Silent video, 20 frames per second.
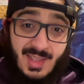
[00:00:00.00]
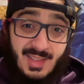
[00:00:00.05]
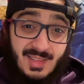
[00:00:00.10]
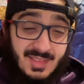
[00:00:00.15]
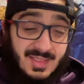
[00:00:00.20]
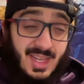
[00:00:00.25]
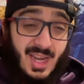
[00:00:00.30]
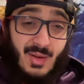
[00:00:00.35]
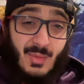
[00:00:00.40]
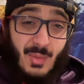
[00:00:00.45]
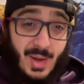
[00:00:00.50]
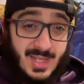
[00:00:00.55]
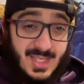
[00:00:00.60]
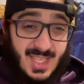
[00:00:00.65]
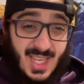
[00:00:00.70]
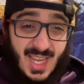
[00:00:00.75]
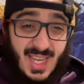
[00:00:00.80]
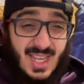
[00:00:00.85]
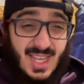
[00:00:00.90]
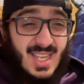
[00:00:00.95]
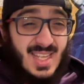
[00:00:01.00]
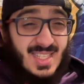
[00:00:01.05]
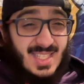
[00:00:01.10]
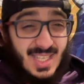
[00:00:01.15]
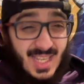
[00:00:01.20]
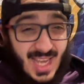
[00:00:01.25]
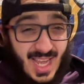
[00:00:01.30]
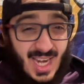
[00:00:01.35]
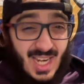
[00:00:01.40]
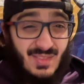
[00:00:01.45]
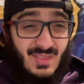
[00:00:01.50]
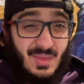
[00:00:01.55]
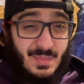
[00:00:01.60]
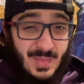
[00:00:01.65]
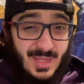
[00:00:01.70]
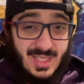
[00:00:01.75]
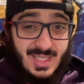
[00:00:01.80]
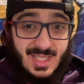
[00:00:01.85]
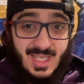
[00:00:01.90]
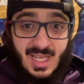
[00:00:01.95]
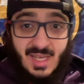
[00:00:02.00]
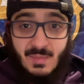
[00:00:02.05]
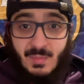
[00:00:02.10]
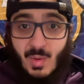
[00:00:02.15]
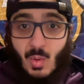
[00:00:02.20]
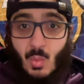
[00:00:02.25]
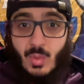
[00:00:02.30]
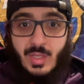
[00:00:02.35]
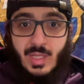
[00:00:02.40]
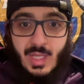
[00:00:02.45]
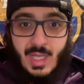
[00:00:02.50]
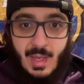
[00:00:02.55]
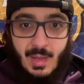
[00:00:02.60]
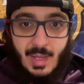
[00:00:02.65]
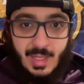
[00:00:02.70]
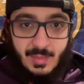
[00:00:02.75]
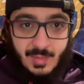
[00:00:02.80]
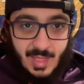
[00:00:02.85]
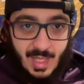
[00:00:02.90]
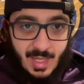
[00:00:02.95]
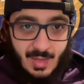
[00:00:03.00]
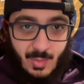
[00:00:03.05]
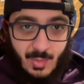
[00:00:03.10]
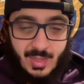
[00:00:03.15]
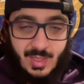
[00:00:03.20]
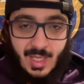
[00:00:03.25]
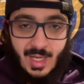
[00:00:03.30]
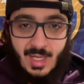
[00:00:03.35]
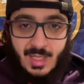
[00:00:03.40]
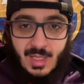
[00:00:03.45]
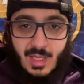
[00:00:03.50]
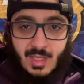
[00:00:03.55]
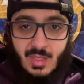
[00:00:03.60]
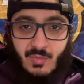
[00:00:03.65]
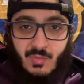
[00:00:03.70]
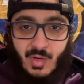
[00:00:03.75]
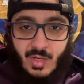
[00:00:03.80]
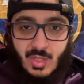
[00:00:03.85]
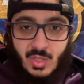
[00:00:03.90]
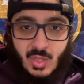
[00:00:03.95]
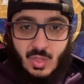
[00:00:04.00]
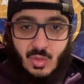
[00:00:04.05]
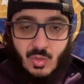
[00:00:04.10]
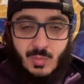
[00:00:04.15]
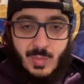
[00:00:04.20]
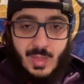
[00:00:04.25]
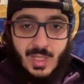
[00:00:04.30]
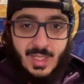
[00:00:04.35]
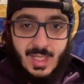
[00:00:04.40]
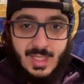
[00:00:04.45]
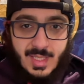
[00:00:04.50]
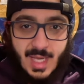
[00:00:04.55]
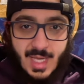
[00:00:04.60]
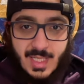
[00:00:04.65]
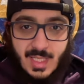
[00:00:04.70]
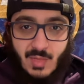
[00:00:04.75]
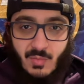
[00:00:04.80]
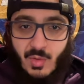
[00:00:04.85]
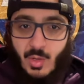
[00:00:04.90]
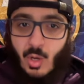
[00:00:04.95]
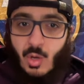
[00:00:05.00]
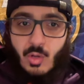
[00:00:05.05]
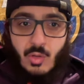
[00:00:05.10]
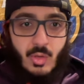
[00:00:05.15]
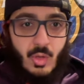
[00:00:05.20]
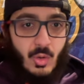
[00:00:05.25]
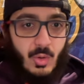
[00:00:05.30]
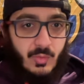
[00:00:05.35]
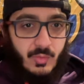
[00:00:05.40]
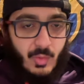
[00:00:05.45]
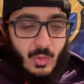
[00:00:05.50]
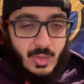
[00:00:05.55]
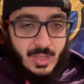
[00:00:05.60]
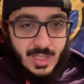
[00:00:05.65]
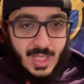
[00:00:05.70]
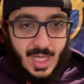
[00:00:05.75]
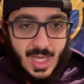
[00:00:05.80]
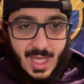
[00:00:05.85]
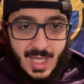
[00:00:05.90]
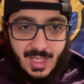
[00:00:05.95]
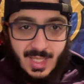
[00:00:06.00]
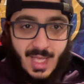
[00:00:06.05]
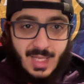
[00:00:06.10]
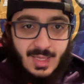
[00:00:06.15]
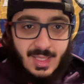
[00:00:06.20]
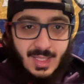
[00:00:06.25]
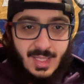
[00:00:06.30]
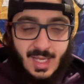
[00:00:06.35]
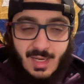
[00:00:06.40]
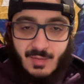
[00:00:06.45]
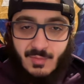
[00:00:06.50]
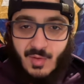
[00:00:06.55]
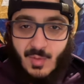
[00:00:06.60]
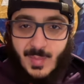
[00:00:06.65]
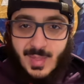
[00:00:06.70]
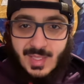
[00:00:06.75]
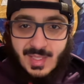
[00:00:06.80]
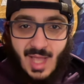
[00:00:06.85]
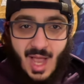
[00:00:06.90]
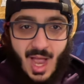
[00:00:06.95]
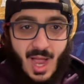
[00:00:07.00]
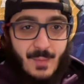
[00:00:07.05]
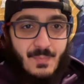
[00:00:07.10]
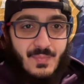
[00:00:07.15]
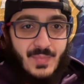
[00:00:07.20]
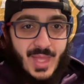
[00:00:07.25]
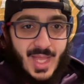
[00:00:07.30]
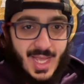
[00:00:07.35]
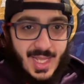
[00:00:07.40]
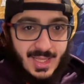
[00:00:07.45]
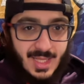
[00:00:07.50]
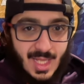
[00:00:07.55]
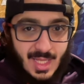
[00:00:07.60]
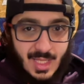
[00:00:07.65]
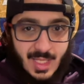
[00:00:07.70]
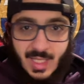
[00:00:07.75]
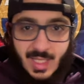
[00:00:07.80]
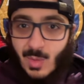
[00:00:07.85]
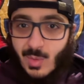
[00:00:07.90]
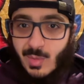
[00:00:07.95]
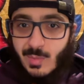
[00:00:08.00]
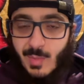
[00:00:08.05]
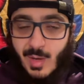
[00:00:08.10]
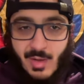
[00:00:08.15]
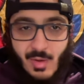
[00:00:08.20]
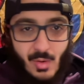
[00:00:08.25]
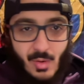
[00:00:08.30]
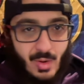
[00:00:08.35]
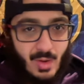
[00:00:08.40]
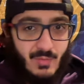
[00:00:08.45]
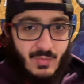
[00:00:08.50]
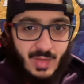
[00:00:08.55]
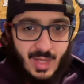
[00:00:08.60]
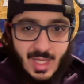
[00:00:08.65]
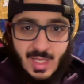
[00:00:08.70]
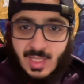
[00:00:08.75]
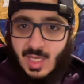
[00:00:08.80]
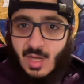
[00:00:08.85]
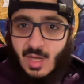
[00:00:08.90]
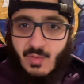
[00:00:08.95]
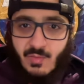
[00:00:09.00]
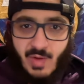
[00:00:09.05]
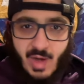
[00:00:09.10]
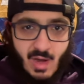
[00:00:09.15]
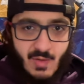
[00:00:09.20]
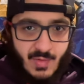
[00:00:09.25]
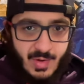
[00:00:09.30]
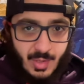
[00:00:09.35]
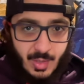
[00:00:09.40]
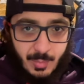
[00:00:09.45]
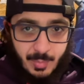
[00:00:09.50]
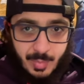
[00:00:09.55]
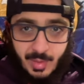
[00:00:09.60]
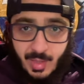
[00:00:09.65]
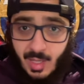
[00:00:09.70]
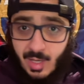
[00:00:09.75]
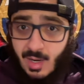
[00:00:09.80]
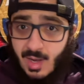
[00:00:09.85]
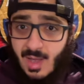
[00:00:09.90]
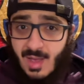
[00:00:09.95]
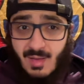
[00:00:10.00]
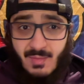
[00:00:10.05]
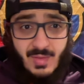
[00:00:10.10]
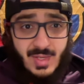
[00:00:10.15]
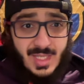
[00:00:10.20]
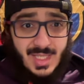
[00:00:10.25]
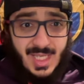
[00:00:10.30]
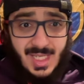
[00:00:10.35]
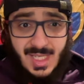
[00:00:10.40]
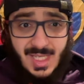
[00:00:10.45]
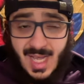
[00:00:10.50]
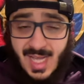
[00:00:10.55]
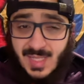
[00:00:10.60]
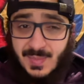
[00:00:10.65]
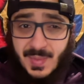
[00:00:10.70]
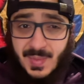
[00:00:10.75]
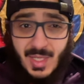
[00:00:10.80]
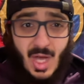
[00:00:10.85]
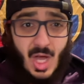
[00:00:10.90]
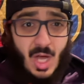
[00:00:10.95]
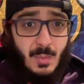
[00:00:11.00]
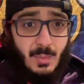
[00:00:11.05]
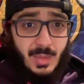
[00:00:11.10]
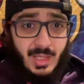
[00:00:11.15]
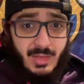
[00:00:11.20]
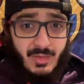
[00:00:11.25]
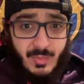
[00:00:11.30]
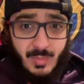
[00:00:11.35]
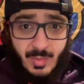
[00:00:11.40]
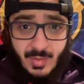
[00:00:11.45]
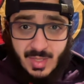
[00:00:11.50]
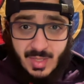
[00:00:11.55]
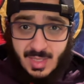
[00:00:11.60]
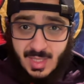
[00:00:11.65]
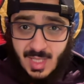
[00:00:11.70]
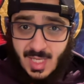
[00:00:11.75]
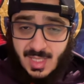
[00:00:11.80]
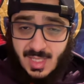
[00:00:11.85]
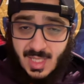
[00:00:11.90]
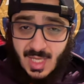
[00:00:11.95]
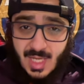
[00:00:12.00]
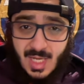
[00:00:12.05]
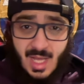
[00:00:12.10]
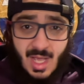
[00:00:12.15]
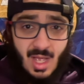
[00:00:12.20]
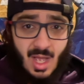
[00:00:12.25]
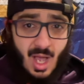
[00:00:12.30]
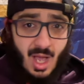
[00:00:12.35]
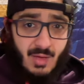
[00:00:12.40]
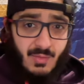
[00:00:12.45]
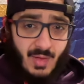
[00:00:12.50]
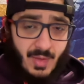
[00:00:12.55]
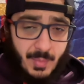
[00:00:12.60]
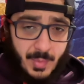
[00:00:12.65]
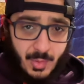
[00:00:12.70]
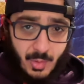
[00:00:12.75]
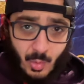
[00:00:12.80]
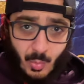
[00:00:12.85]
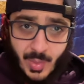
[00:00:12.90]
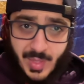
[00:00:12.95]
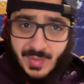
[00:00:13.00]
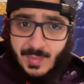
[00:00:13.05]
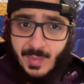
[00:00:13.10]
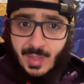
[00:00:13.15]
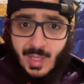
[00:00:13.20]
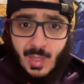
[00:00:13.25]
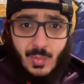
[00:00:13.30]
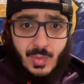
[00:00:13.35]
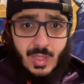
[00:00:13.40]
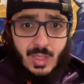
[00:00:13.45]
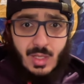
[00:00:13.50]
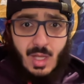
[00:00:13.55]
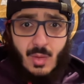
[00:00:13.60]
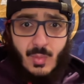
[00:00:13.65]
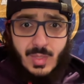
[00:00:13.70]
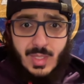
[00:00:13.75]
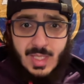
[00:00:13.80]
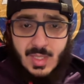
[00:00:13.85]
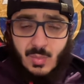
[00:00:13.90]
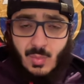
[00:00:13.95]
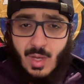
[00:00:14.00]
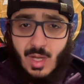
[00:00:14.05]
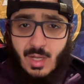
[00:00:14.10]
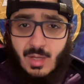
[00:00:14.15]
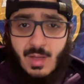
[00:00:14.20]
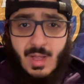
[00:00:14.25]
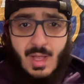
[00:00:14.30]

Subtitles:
dare I say, it's a kind of a mid team. But with the front two being decisive, we all know, of course, Kang Lee Ng from his time in La Liga with Mallorca and Valencia, a very, very good player. Vitinha has been unbelievable this season. Fabian Ruiz, we've been linked with a lot with as well.